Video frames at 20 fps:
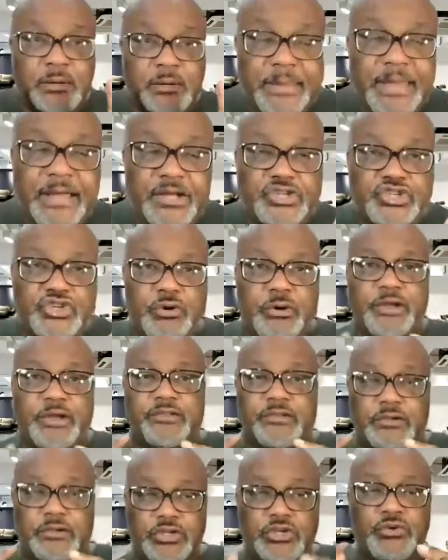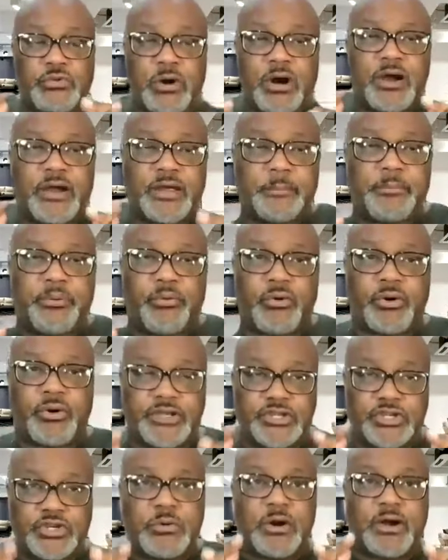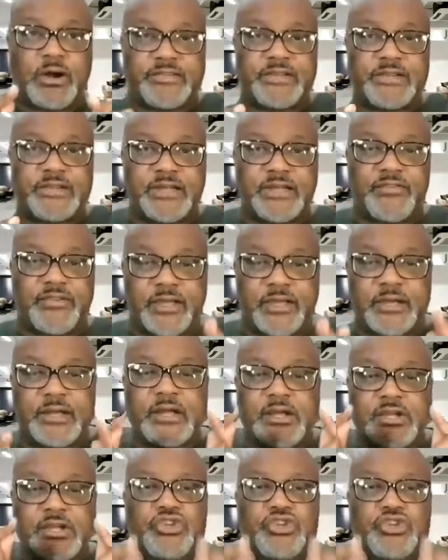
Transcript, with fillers: Make a choice. You are important. You are significant.